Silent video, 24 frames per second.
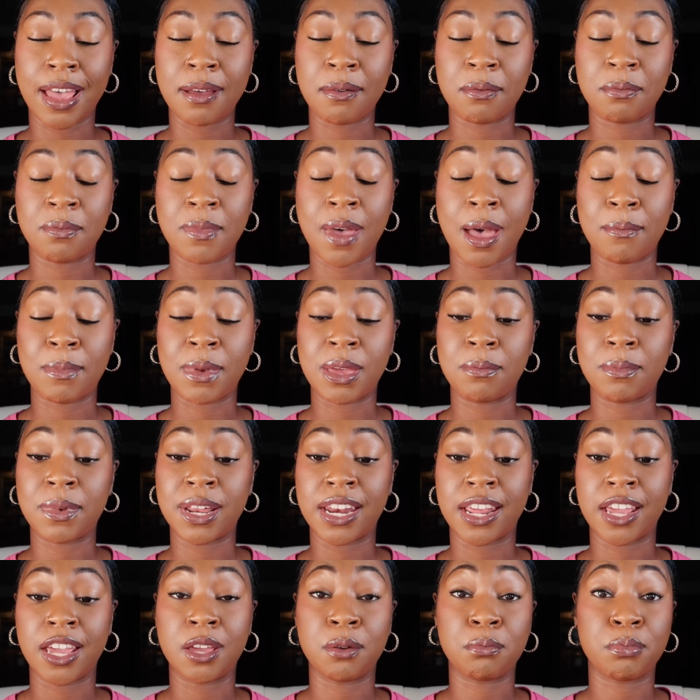I made my
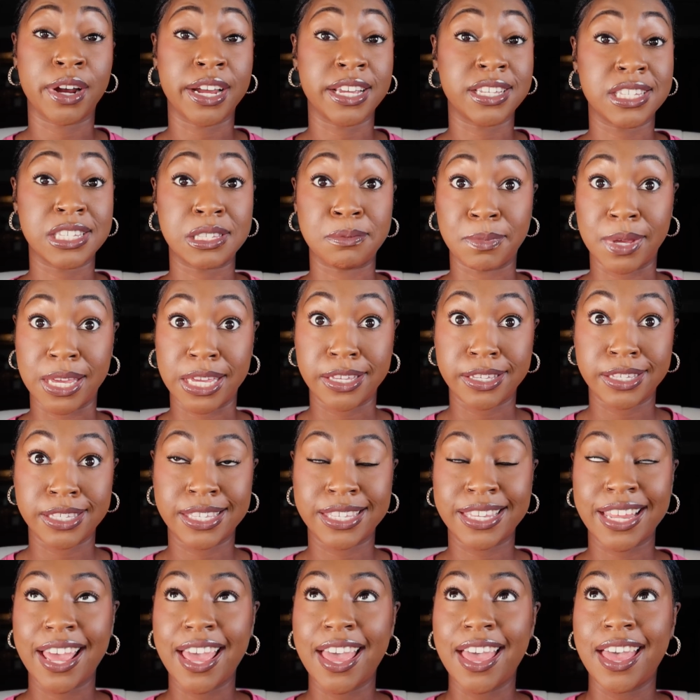name Priceless
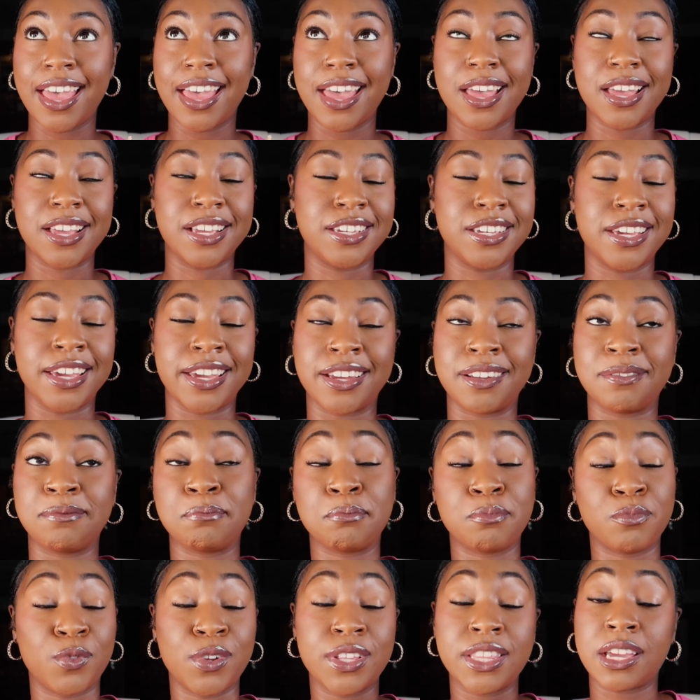Minx. Yeah,
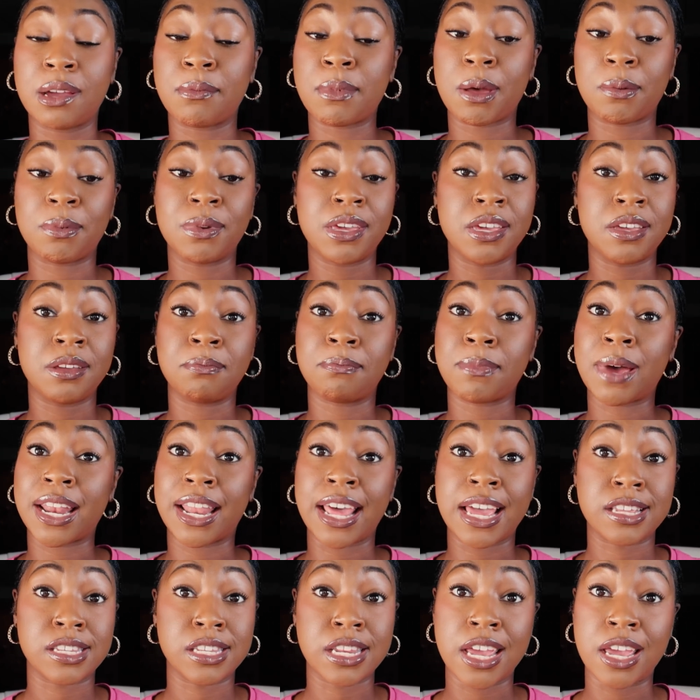one thing about me, my
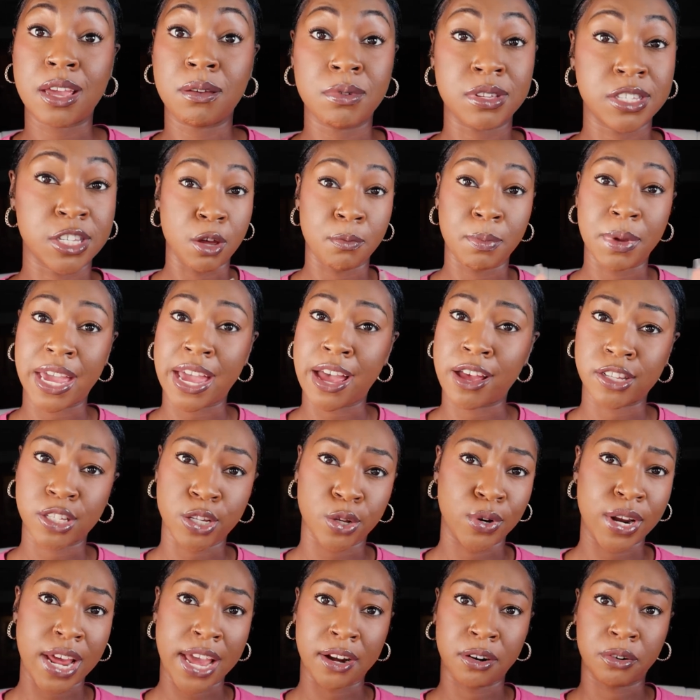last name is gonna be a
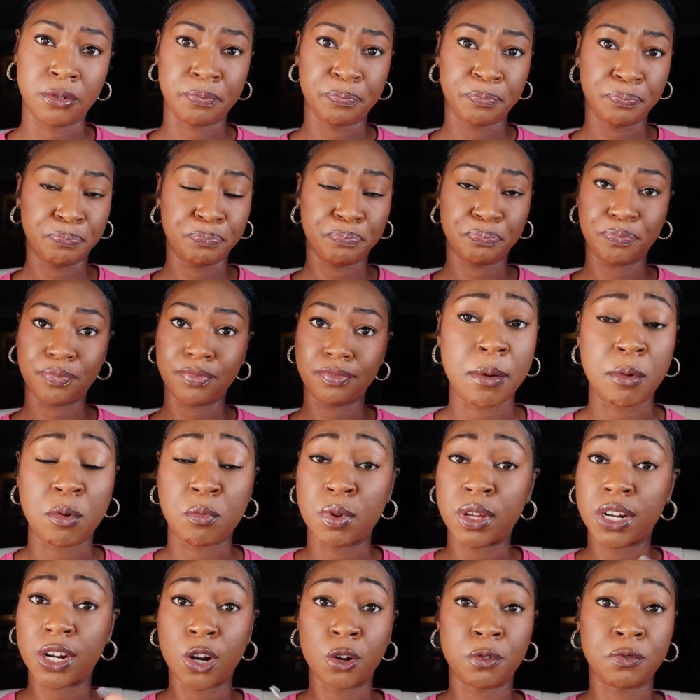household item. I'm
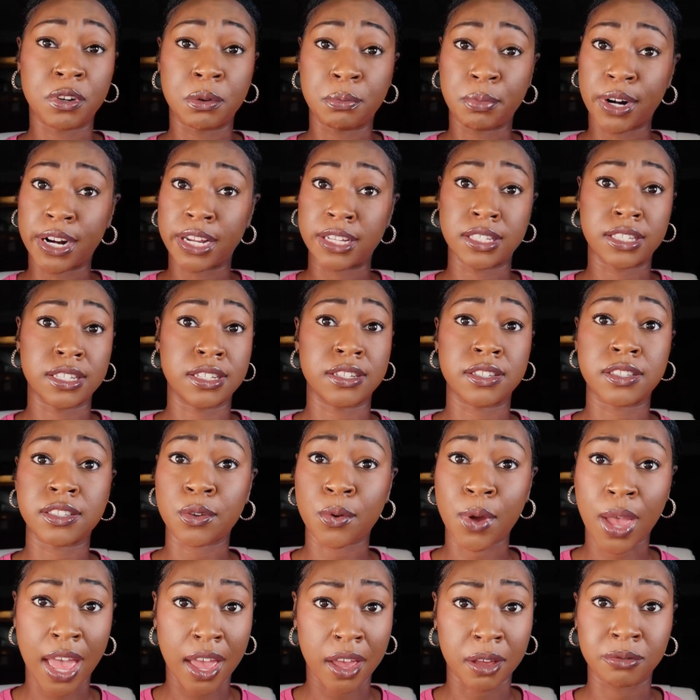gonna put on for the prices,
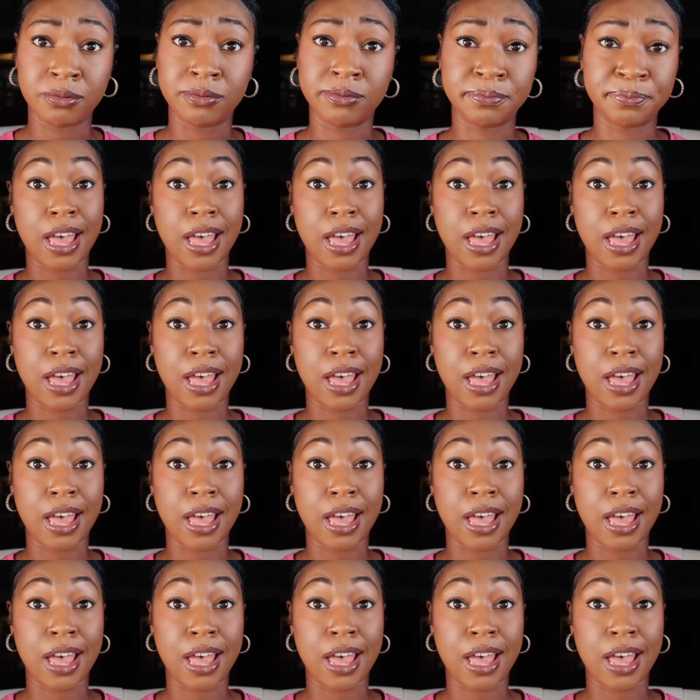okay?